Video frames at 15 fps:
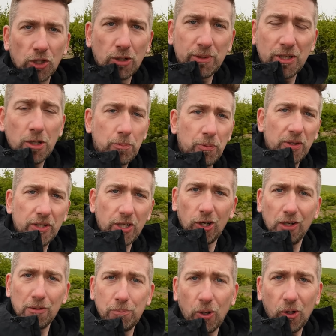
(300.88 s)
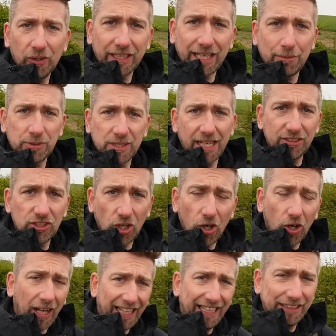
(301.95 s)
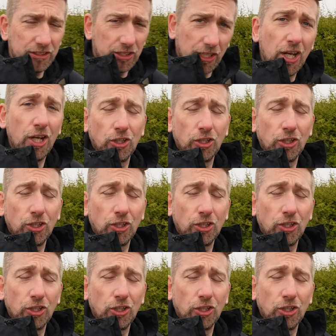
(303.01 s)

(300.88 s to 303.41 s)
Coming up, the all-important campsite tour and